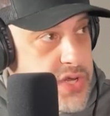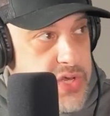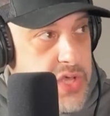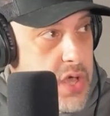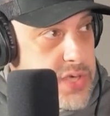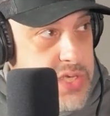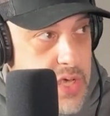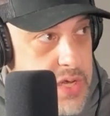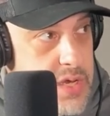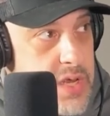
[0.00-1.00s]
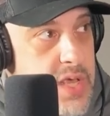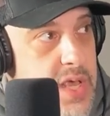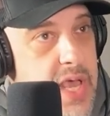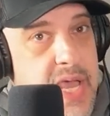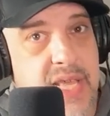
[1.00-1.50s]
and his young son,
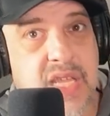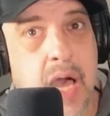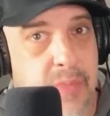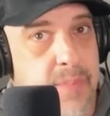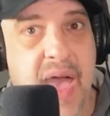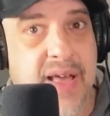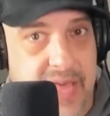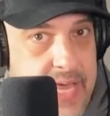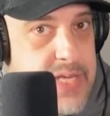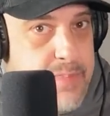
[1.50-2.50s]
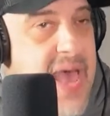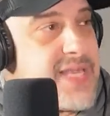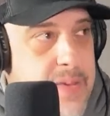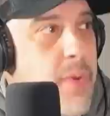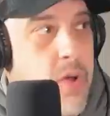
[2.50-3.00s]
and he's coming back like in his
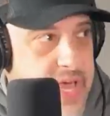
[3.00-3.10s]
basketball